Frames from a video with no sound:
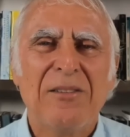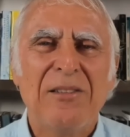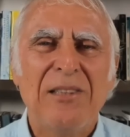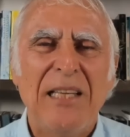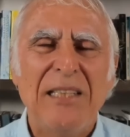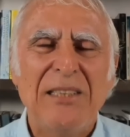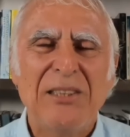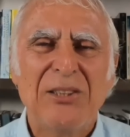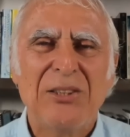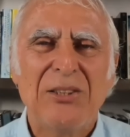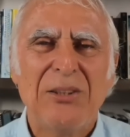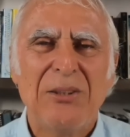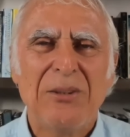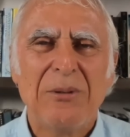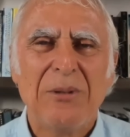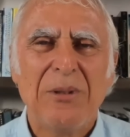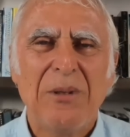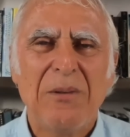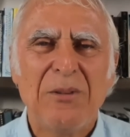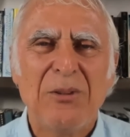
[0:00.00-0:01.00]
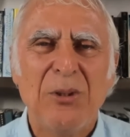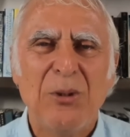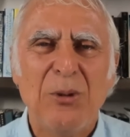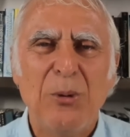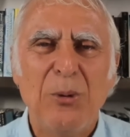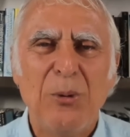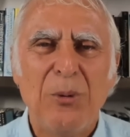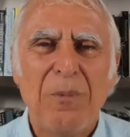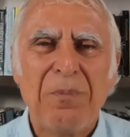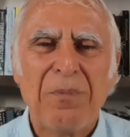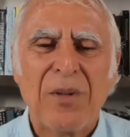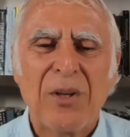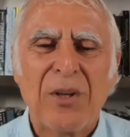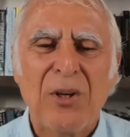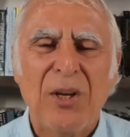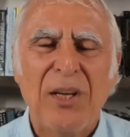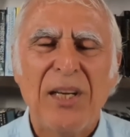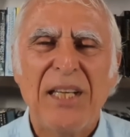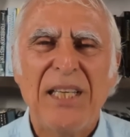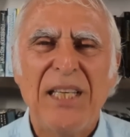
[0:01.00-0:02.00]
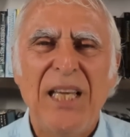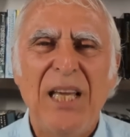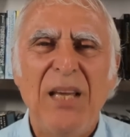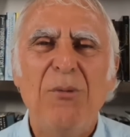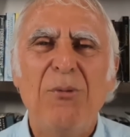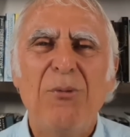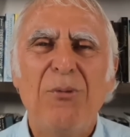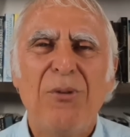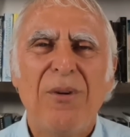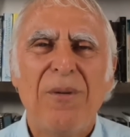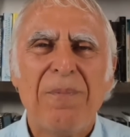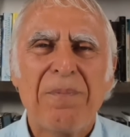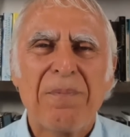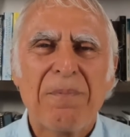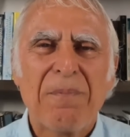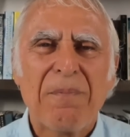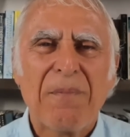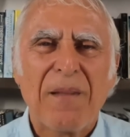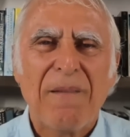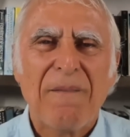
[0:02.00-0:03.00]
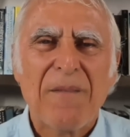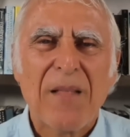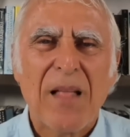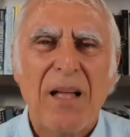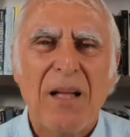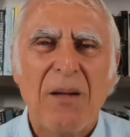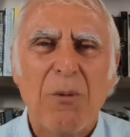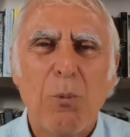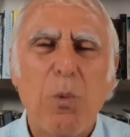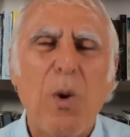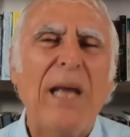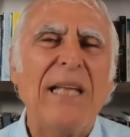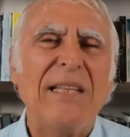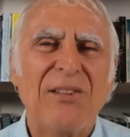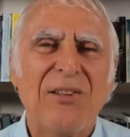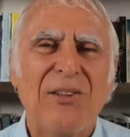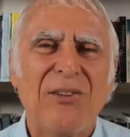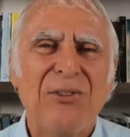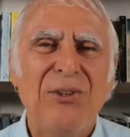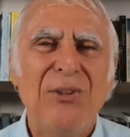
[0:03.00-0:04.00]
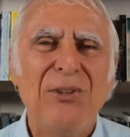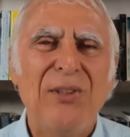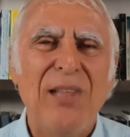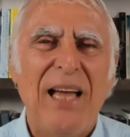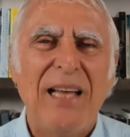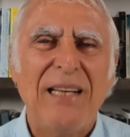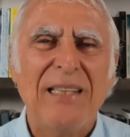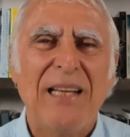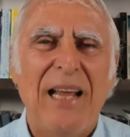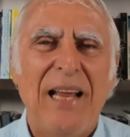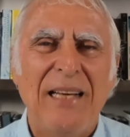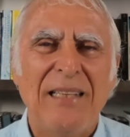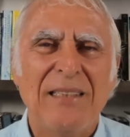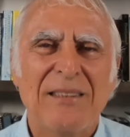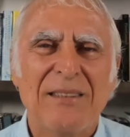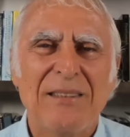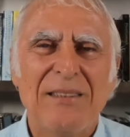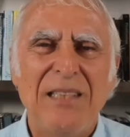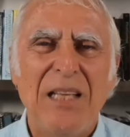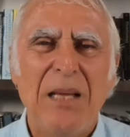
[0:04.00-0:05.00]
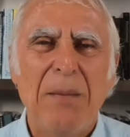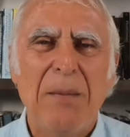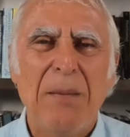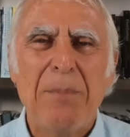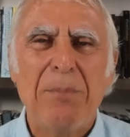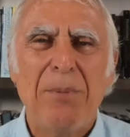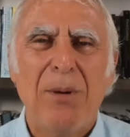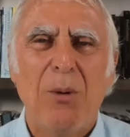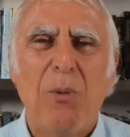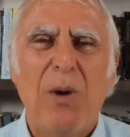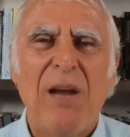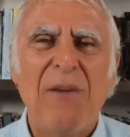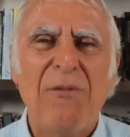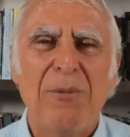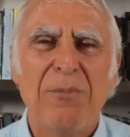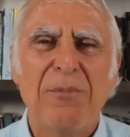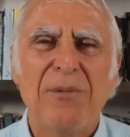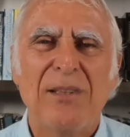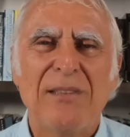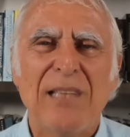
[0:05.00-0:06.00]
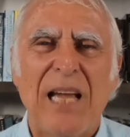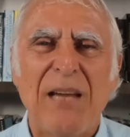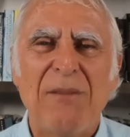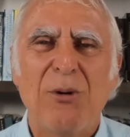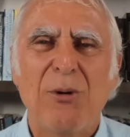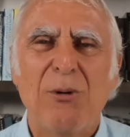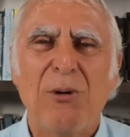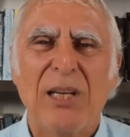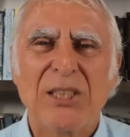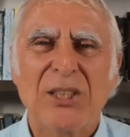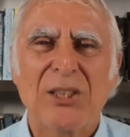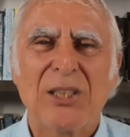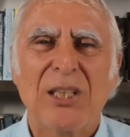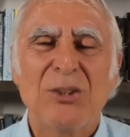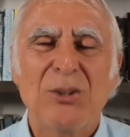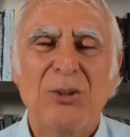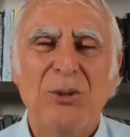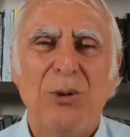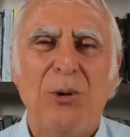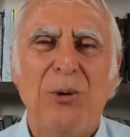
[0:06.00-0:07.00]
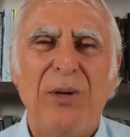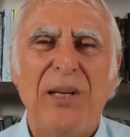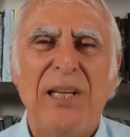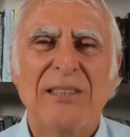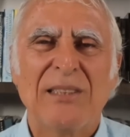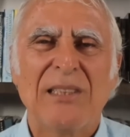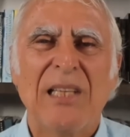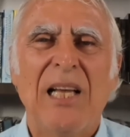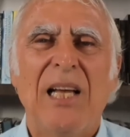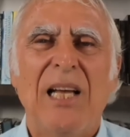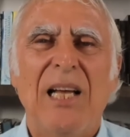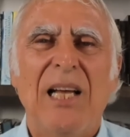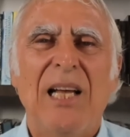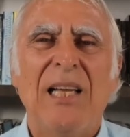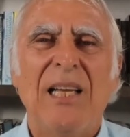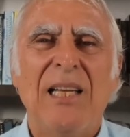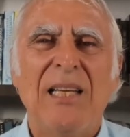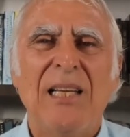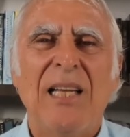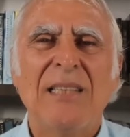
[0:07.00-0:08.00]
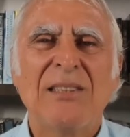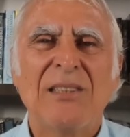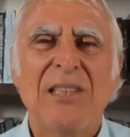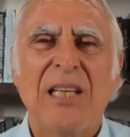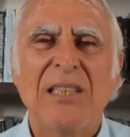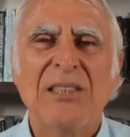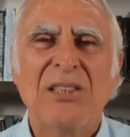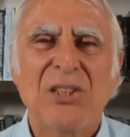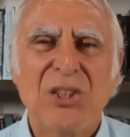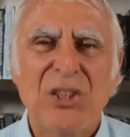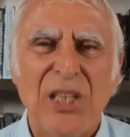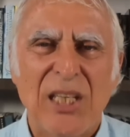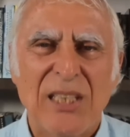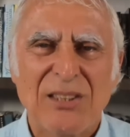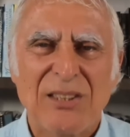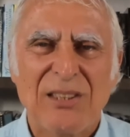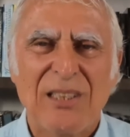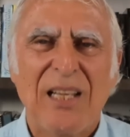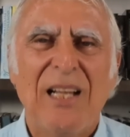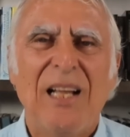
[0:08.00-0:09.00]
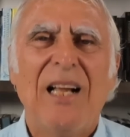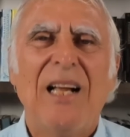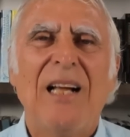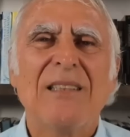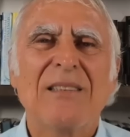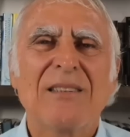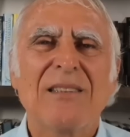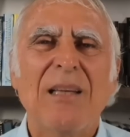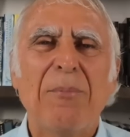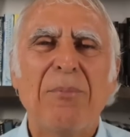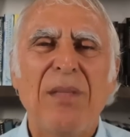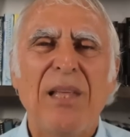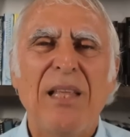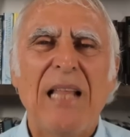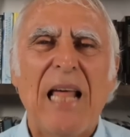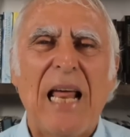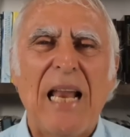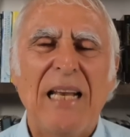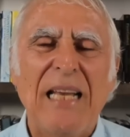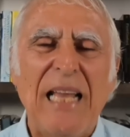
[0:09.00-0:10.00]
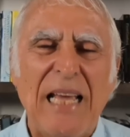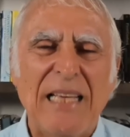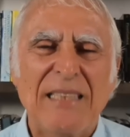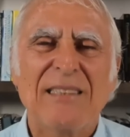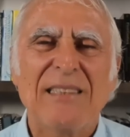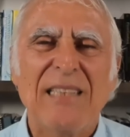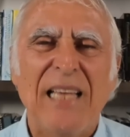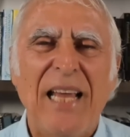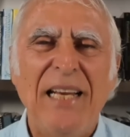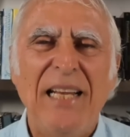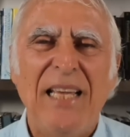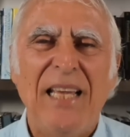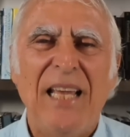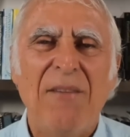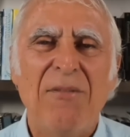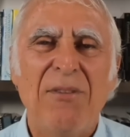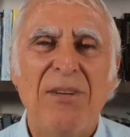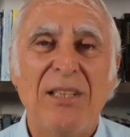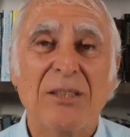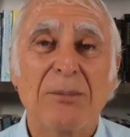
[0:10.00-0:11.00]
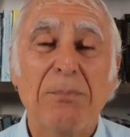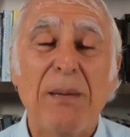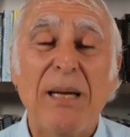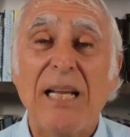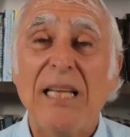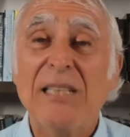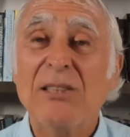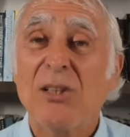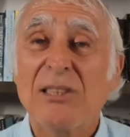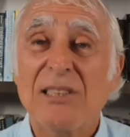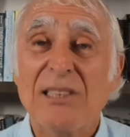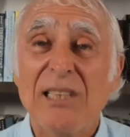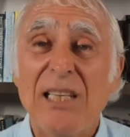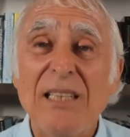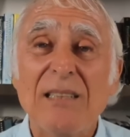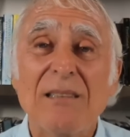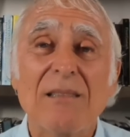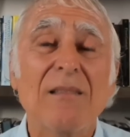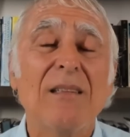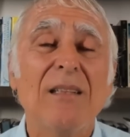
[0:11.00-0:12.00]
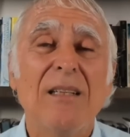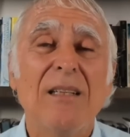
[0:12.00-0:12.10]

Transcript: tends to kind of give weight to that and steer people away from the David Grusch story as just something that lacks any evidence. But as I said,